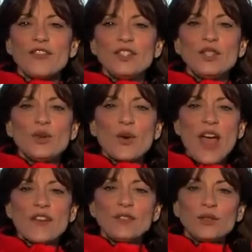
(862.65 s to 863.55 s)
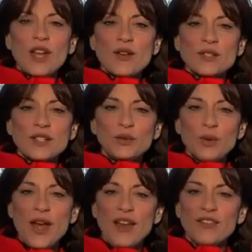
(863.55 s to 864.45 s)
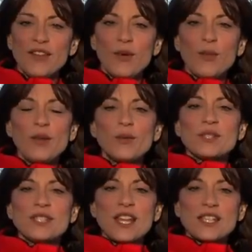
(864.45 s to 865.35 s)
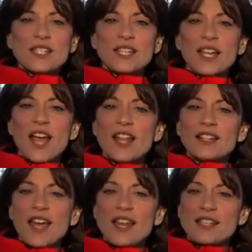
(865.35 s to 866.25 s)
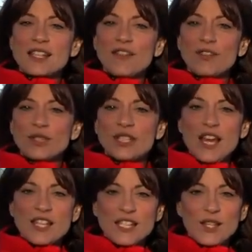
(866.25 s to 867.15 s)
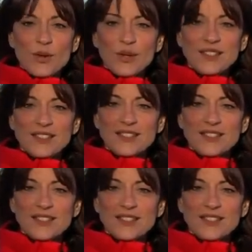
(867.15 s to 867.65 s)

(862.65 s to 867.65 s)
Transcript: of the new F2012 when he was testing at Jerez de la Frontera circuit.